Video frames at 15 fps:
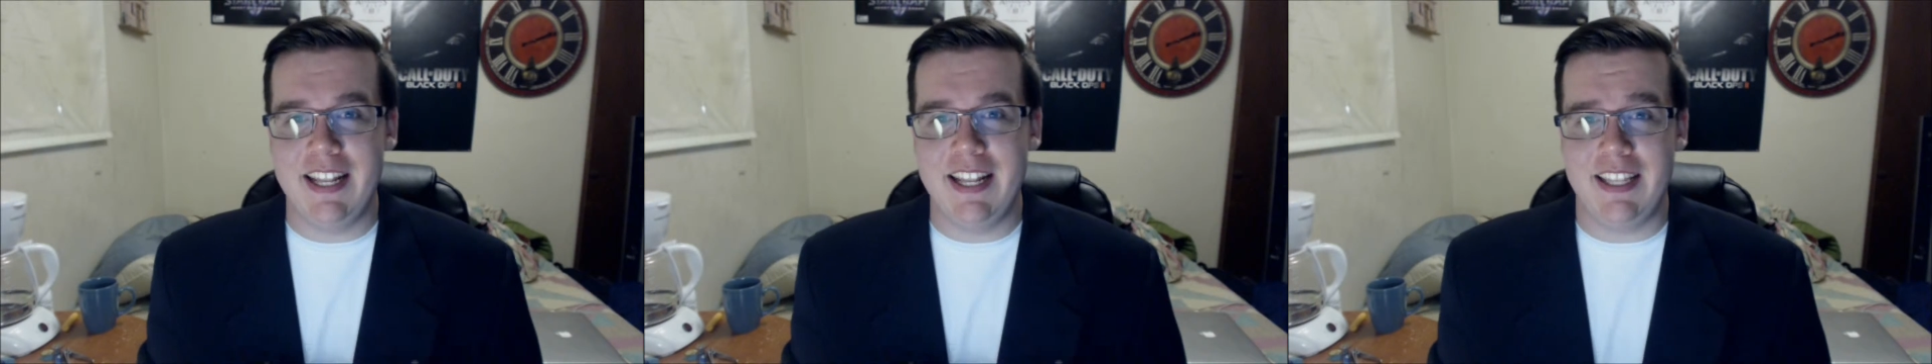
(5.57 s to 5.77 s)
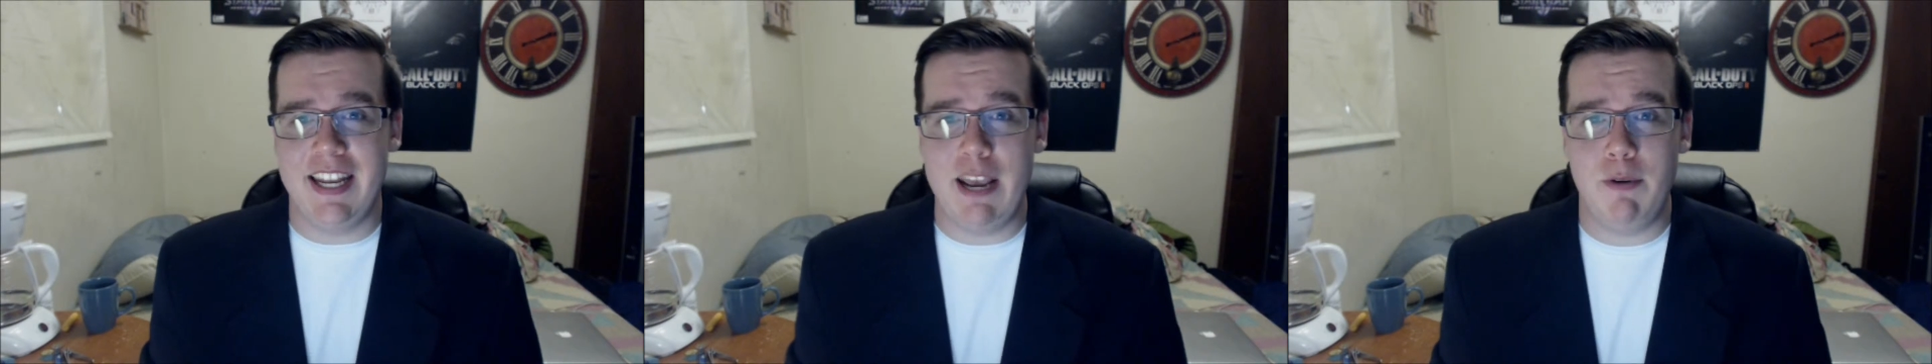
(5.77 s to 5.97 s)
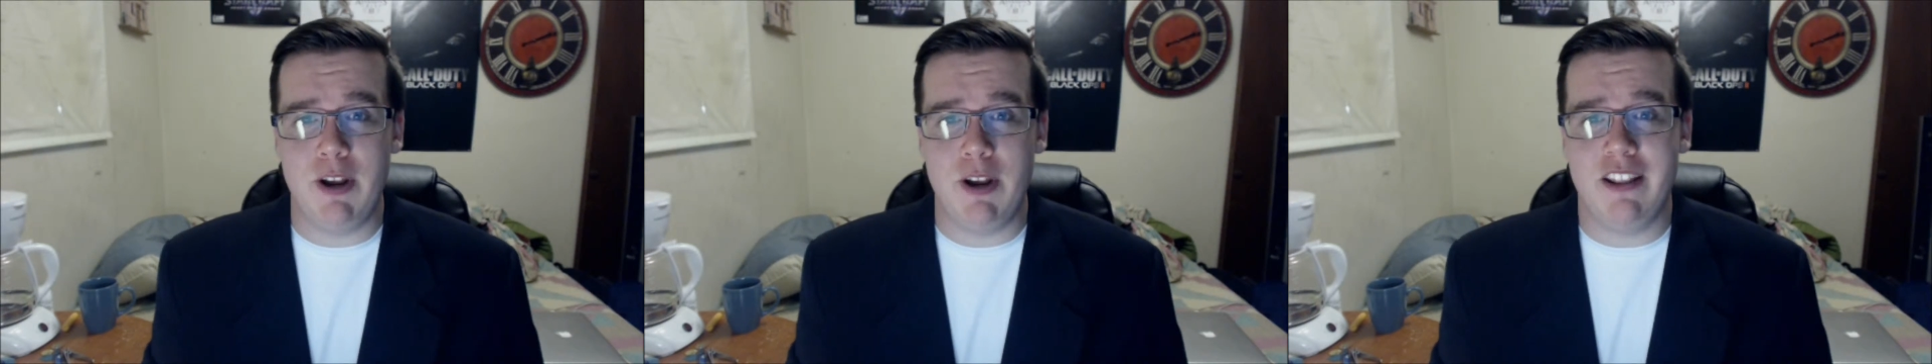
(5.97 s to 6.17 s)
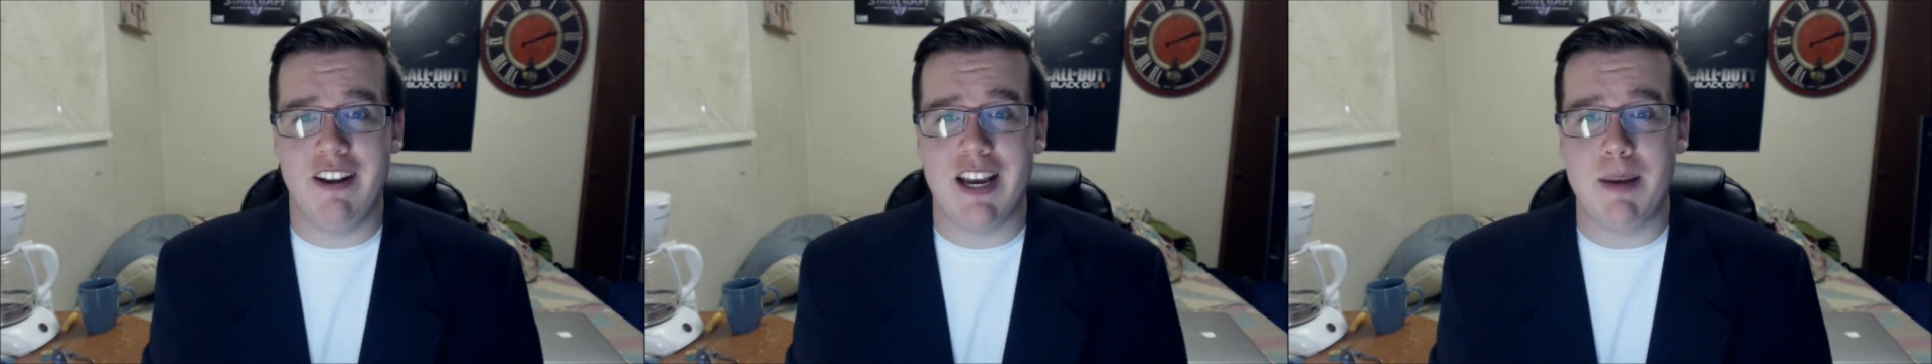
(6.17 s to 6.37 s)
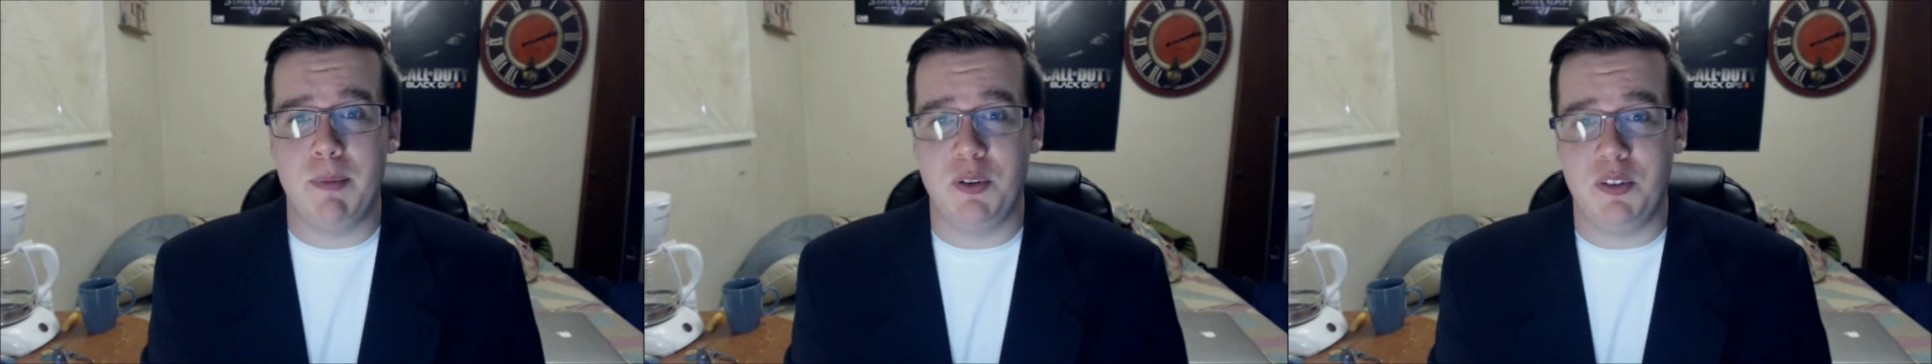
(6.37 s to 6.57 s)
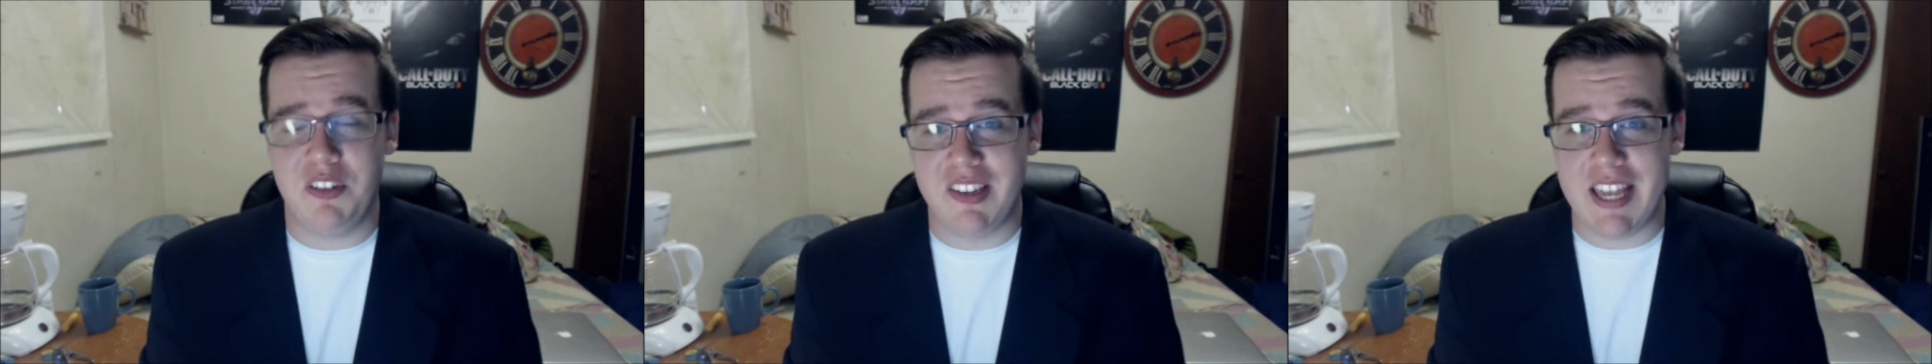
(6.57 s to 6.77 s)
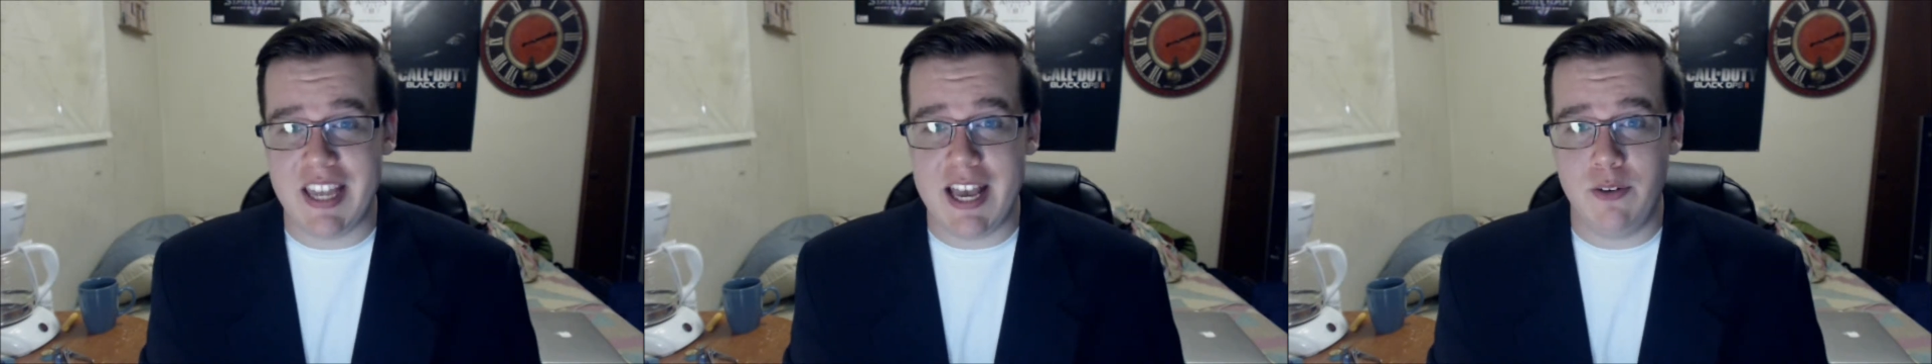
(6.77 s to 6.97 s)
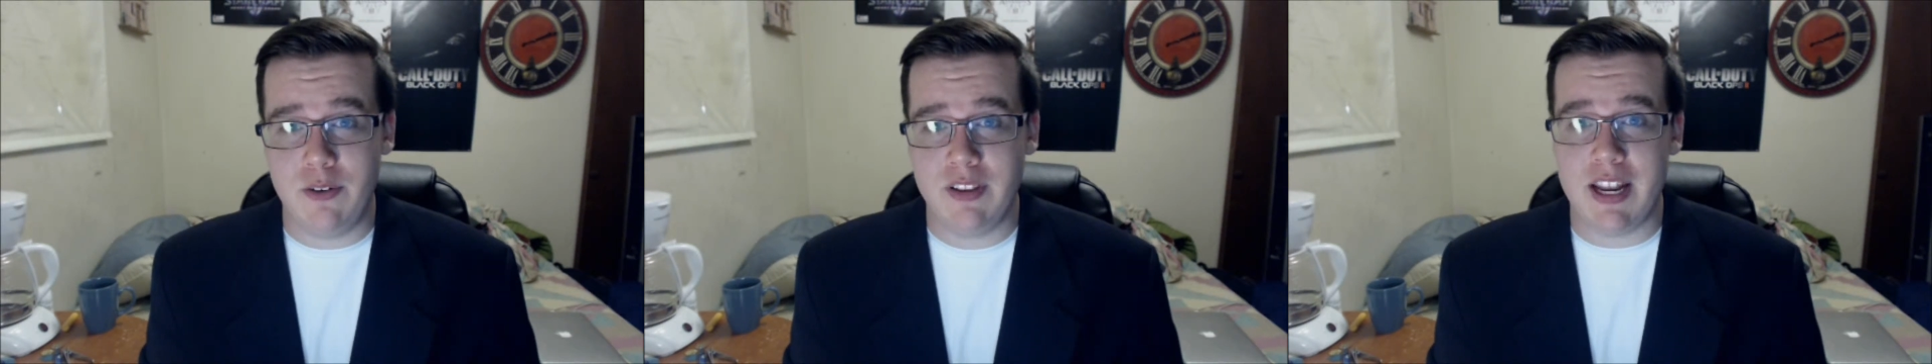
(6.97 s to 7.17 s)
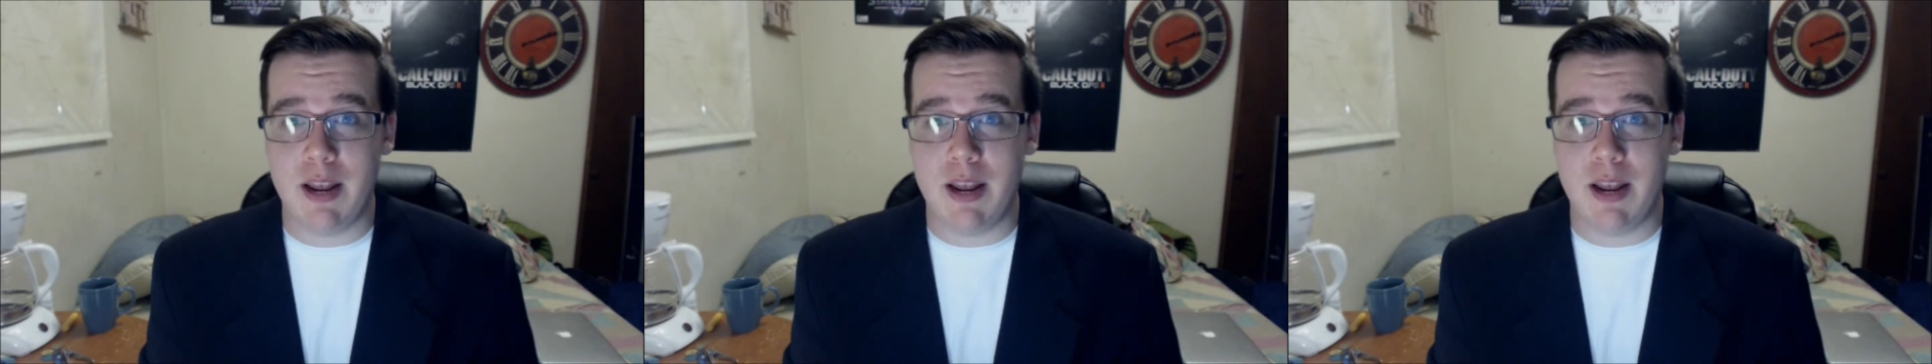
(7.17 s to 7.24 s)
Today we're going to talk about sound,